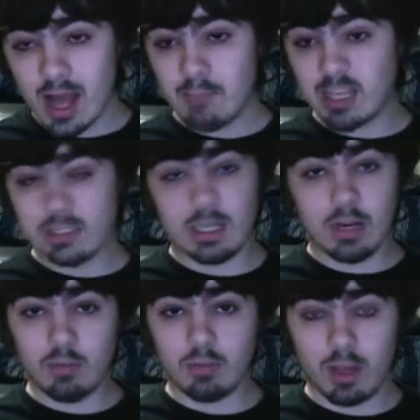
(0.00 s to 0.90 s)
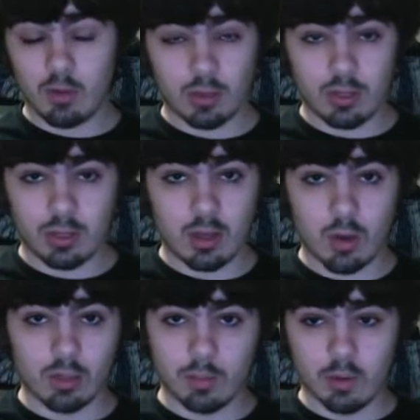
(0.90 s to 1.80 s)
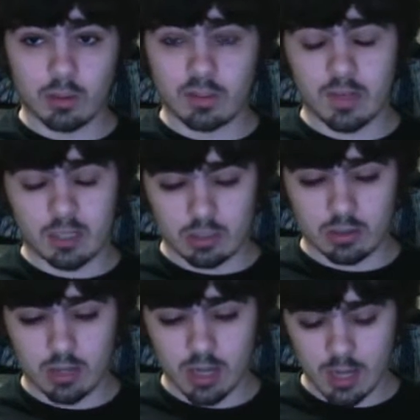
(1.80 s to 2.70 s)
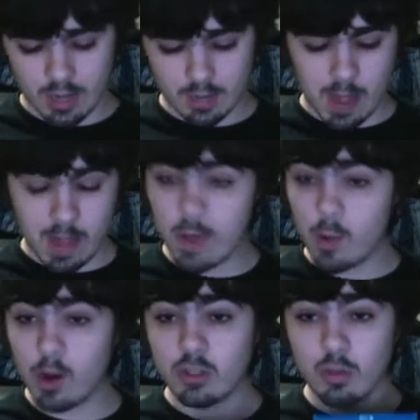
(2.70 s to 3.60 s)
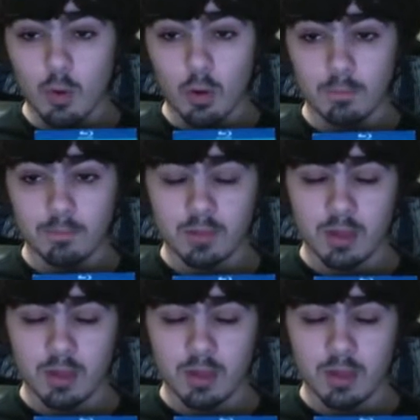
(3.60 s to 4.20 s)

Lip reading: because they're really the only bonus feature. There are two more.